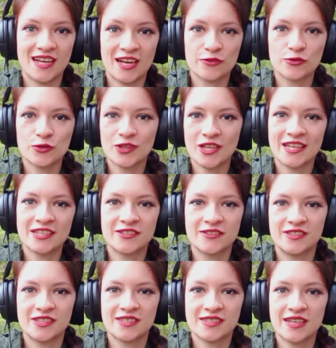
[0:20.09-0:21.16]
I would like to
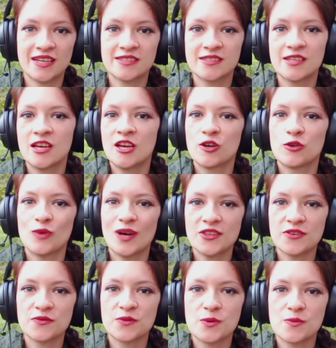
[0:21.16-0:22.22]
discuss one
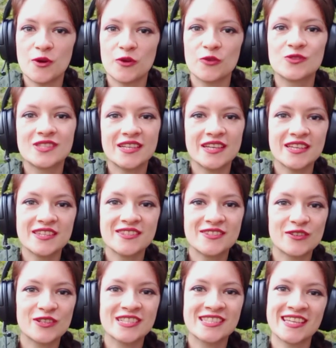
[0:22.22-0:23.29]
of the most
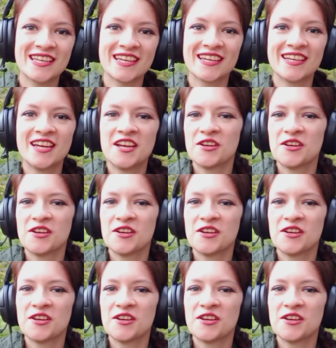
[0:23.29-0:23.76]
interesting,